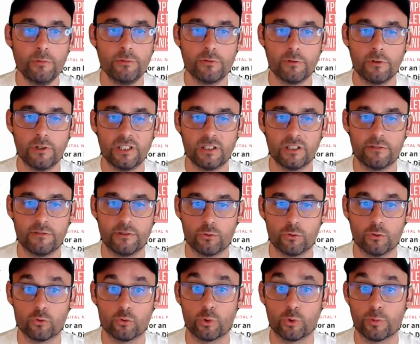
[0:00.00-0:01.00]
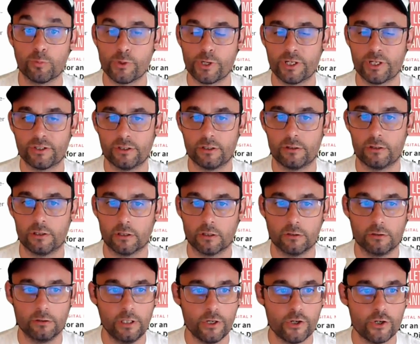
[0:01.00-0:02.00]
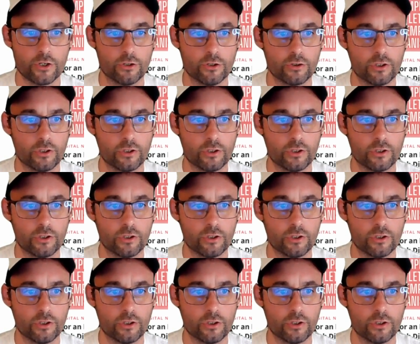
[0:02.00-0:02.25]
for individuals with pre-existing conditions.